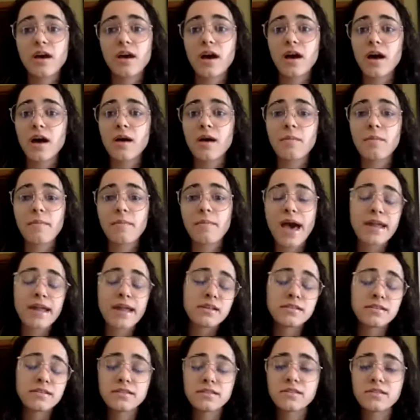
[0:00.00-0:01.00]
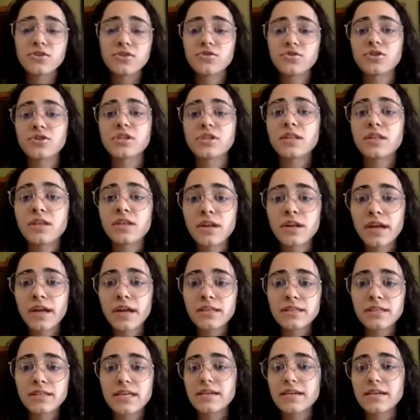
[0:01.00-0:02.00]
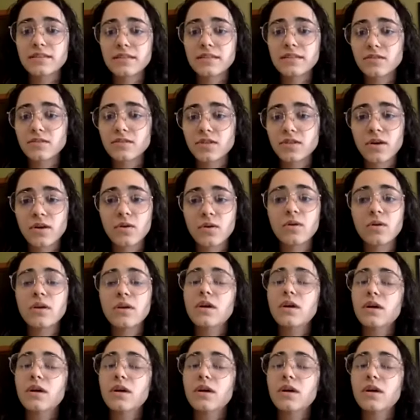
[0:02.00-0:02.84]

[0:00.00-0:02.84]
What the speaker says: at an institution in the United States. So